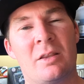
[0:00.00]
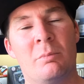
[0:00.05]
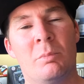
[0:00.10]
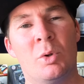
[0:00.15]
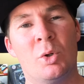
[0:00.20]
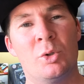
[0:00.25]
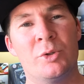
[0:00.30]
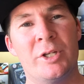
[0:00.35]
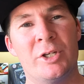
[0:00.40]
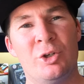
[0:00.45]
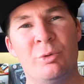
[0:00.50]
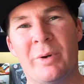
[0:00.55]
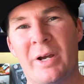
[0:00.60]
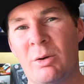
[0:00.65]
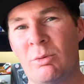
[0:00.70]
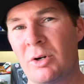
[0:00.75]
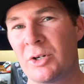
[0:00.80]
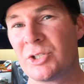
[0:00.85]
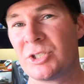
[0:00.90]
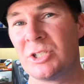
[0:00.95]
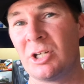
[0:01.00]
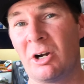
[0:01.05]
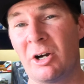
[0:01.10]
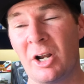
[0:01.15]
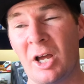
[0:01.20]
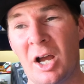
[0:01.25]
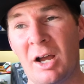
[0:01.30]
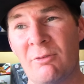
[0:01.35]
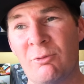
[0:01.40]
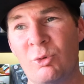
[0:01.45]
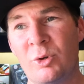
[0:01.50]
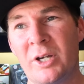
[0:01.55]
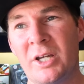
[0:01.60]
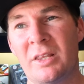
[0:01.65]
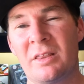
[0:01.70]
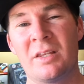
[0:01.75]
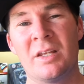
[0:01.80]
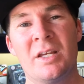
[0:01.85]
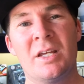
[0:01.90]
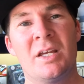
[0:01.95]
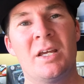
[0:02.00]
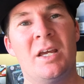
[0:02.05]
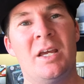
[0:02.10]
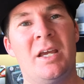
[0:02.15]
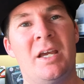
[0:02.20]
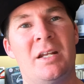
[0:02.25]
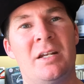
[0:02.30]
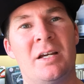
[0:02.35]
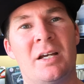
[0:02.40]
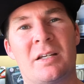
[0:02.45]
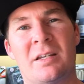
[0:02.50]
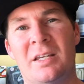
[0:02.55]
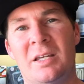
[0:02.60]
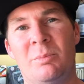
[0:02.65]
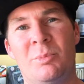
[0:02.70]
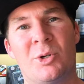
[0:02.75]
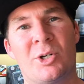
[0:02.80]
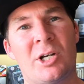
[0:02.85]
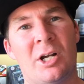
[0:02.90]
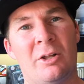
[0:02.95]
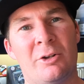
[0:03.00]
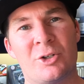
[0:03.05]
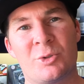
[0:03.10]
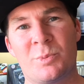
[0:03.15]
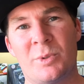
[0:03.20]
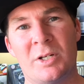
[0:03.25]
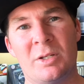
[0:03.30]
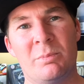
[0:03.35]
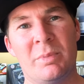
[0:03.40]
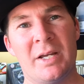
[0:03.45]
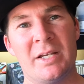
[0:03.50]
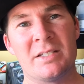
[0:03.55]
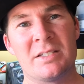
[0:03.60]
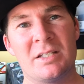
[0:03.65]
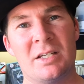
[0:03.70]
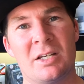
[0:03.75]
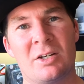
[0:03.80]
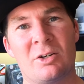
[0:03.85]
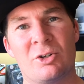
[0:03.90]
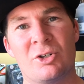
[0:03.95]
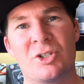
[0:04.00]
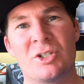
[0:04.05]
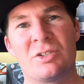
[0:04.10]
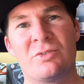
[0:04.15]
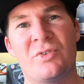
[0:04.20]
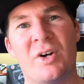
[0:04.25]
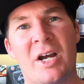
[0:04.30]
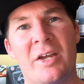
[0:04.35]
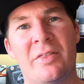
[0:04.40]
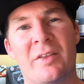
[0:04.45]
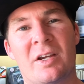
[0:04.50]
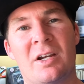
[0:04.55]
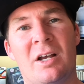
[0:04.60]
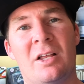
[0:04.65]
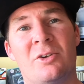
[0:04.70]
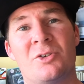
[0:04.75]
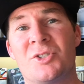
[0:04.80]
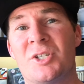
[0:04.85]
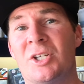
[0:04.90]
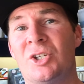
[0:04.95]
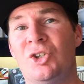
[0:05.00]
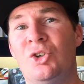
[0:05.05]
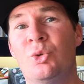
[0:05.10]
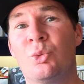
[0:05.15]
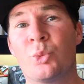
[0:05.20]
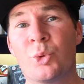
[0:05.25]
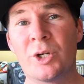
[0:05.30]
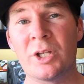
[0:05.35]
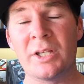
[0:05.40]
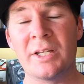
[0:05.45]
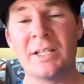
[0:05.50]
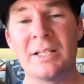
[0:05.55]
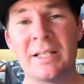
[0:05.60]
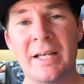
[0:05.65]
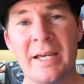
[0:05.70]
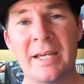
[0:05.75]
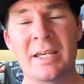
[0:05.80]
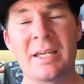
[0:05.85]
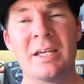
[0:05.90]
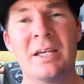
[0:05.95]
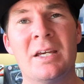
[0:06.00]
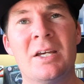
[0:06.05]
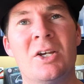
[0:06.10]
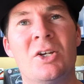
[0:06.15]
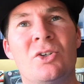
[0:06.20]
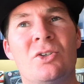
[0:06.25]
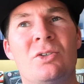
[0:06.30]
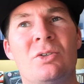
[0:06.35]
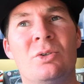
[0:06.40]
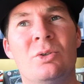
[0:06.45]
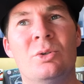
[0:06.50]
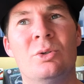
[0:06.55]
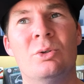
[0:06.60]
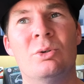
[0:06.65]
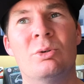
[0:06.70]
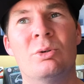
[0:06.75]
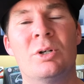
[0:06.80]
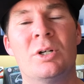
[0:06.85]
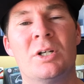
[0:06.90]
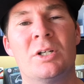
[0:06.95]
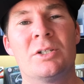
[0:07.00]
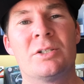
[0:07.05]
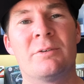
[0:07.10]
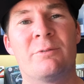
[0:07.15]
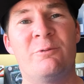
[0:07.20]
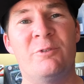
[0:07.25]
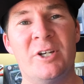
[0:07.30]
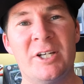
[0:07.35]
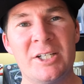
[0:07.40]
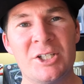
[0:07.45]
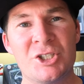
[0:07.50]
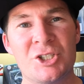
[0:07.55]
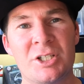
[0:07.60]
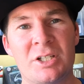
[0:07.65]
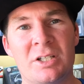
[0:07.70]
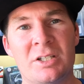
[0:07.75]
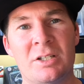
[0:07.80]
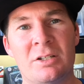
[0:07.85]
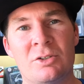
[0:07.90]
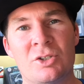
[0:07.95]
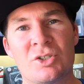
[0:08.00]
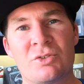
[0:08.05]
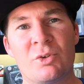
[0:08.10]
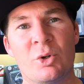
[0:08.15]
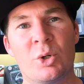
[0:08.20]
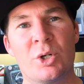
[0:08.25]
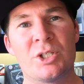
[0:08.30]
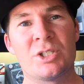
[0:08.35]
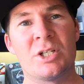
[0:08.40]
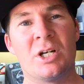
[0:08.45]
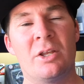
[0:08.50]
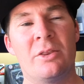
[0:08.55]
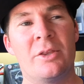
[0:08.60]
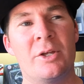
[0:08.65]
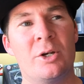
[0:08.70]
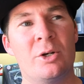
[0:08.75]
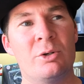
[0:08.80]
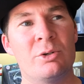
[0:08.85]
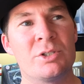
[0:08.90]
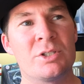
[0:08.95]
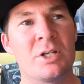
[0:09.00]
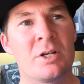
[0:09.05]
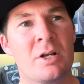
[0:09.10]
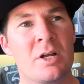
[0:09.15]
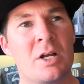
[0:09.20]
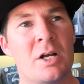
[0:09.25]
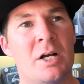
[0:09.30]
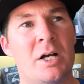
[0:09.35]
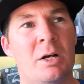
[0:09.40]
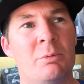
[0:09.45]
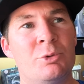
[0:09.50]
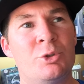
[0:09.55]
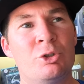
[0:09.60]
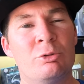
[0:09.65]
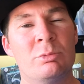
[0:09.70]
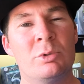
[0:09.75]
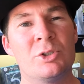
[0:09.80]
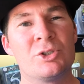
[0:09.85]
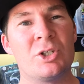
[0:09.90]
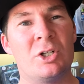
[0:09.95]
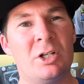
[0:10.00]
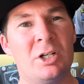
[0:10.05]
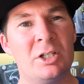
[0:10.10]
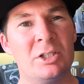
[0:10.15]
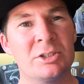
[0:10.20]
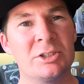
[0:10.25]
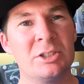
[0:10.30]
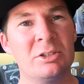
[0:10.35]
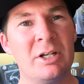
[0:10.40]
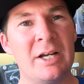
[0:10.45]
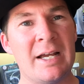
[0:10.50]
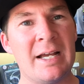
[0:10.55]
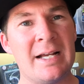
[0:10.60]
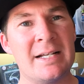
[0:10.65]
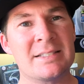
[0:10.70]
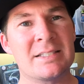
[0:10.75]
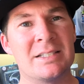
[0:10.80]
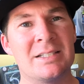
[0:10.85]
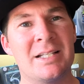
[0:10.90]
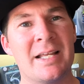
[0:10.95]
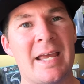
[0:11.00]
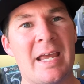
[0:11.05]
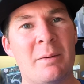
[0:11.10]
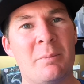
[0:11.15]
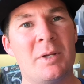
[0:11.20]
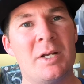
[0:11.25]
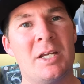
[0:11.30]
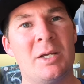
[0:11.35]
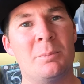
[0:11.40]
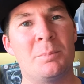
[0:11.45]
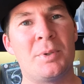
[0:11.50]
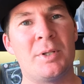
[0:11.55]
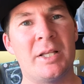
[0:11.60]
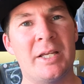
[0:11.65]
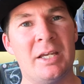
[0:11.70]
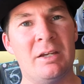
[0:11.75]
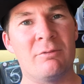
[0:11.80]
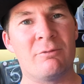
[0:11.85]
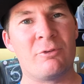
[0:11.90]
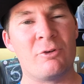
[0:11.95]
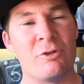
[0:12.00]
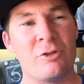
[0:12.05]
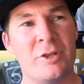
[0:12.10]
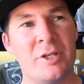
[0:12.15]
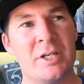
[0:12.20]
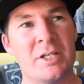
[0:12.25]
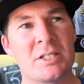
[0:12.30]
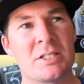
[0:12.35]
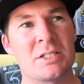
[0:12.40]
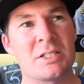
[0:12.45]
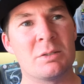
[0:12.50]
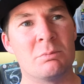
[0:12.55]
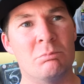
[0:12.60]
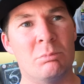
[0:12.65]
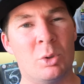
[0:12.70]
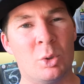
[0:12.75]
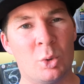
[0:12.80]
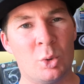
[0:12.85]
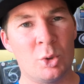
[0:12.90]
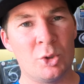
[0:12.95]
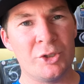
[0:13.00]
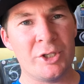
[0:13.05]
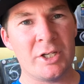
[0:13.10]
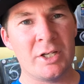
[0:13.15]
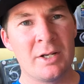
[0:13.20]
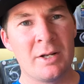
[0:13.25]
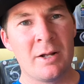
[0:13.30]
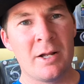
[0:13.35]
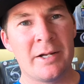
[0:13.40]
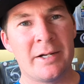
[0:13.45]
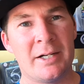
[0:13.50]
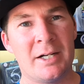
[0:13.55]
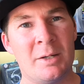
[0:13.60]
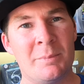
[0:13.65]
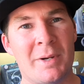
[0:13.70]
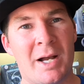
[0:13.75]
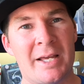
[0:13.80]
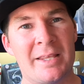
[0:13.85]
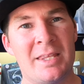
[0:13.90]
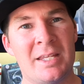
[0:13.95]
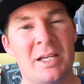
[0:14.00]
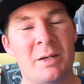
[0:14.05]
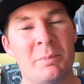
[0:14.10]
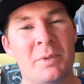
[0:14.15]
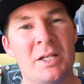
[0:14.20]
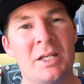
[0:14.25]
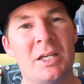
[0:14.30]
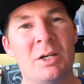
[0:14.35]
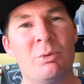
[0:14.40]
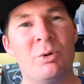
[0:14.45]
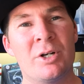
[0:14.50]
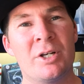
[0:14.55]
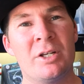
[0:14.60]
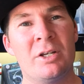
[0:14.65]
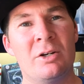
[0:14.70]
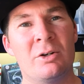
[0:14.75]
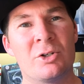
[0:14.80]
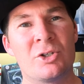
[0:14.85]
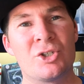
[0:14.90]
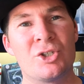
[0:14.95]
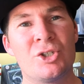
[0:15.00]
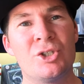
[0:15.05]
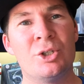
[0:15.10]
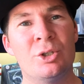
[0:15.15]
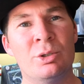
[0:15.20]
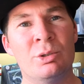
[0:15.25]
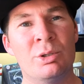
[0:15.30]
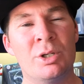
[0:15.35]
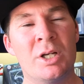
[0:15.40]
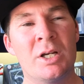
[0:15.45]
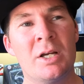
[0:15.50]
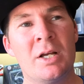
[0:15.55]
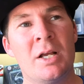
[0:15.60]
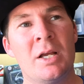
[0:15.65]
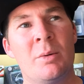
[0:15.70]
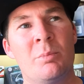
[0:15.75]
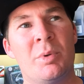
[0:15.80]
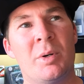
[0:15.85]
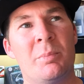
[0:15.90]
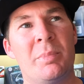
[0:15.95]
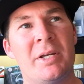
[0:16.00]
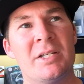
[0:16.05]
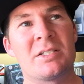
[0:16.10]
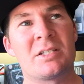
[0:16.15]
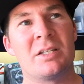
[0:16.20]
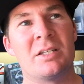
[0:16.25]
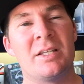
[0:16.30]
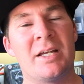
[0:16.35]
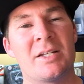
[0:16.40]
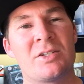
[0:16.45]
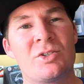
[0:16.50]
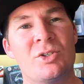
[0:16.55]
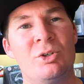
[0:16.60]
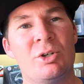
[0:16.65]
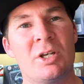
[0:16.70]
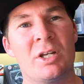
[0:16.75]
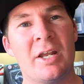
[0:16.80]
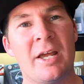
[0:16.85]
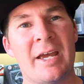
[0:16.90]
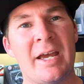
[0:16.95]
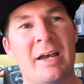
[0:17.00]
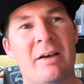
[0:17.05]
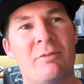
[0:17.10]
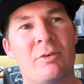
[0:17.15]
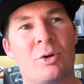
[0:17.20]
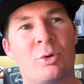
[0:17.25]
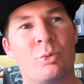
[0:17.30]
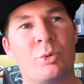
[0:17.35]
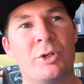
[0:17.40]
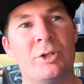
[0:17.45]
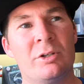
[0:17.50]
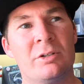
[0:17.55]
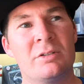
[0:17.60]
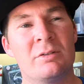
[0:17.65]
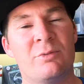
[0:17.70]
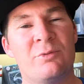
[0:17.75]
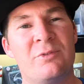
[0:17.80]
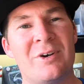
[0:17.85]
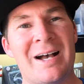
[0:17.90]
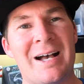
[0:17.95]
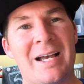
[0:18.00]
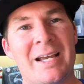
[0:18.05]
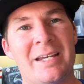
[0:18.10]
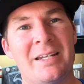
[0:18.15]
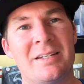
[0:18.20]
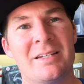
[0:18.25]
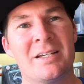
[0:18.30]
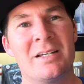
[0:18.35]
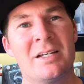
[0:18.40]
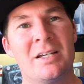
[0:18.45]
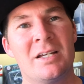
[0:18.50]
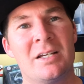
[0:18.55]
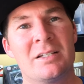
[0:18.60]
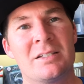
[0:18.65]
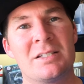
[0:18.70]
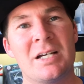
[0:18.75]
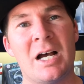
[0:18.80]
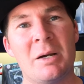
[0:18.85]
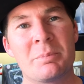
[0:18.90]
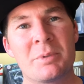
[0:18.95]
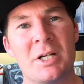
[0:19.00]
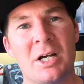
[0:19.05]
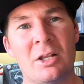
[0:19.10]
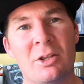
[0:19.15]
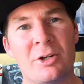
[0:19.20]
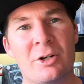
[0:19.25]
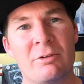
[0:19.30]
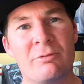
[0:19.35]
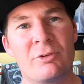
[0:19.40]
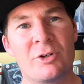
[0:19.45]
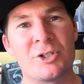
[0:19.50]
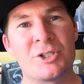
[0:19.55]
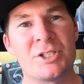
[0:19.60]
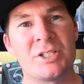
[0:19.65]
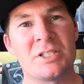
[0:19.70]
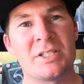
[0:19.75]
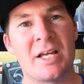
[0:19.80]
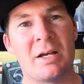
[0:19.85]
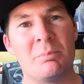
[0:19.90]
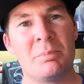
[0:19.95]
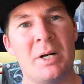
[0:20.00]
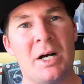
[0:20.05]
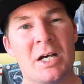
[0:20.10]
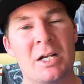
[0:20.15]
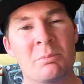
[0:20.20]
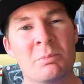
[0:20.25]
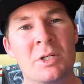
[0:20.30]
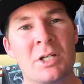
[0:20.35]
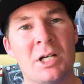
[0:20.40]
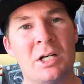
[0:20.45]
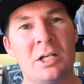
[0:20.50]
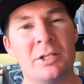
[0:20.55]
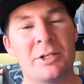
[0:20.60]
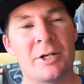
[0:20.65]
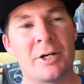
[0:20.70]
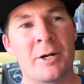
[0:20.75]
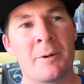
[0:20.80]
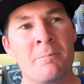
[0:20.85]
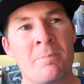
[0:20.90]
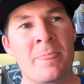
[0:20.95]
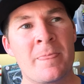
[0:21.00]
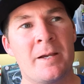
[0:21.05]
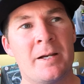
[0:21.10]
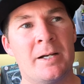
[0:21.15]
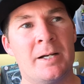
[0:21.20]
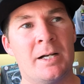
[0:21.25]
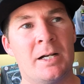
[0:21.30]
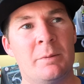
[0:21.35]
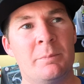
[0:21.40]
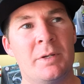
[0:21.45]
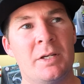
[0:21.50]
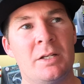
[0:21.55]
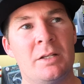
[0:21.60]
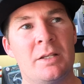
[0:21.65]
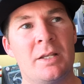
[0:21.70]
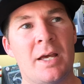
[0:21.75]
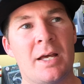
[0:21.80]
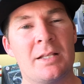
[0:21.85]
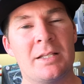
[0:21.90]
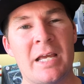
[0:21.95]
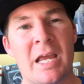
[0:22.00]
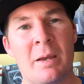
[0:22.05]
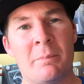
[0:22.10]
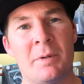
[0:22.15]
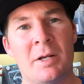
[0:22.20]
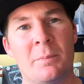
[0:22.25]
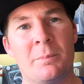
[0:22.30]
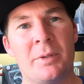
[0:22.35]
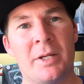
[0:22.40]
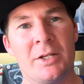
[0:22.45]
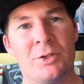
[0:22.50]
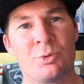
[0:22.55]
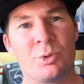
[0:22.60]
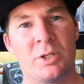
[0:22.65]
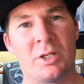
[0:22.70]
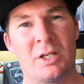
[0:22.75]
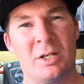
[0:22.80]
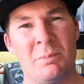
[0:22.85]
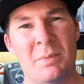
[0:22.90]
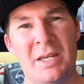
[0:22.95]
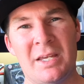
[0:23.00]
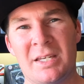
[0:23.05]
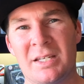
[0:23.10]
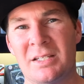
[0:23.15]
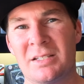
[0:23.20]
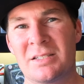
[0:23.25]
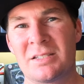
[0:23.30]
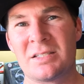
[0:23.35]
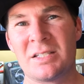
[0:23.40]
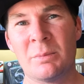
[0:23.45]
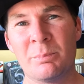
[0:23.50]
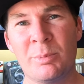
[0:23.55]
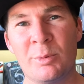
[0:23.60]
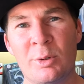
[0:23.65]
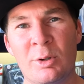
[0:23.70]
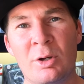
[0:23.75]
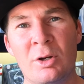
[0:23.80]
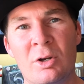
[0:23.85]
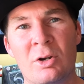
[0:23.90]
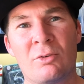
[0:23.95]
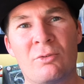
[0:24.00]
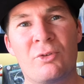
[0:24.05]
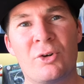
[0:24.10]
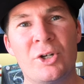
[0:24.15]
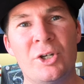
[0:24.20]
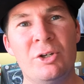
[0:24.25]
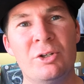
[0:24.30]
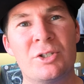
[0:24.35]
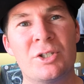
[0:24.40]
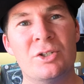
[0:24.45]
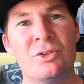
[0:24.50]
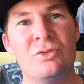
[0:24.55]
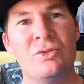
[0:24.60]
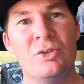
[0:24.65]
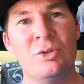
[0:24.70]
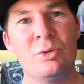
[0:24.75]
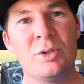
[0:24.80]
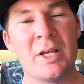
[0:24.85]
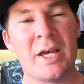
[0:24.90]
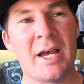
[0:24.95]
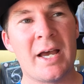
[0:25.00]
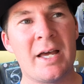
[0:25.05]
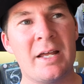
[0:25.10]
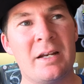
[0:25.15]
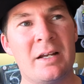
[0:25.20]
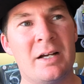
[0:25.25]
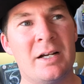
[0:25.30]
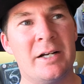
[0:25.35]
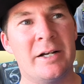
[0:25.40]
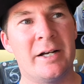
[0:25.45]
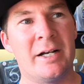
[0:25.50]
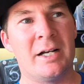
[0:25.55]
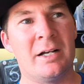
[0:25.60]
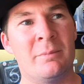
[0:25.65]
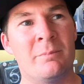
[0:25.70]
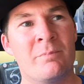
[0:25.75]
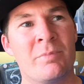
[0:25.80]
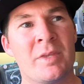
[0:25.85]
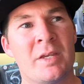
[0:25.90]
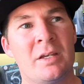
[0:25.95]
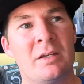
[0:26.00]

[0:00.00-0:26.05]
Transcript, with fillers: the mold that you might want to start off with and uh, keep your colors pretty basic or just find the colors that you really like to, to fish and then just focus on those. Um, Do It Molds also has a laminate plate for this mold. Um, I think I'm gonna get one here soon, but basically that's so you can have a real defined top color versus that bottom color. Um, and that laminate plate's really gonna make it simple for you to do that, um,